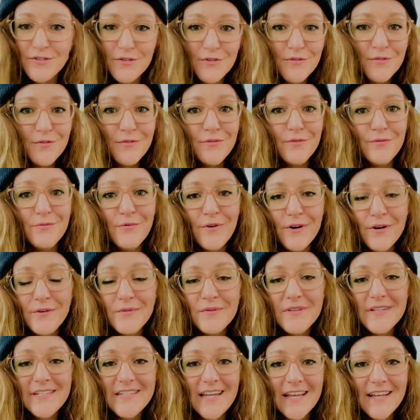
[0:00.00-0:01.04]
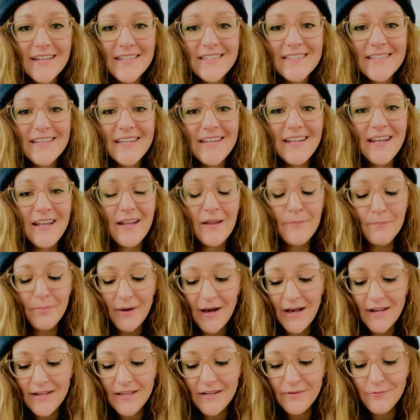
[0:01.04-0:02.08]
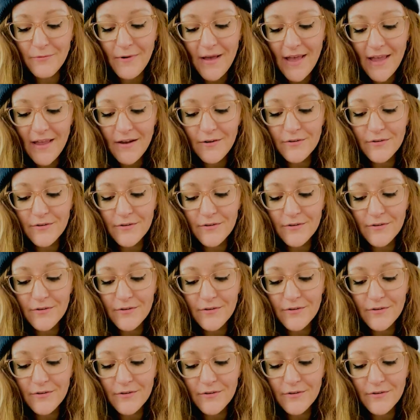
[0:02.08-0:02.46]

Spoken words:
to work with decks in an embodied way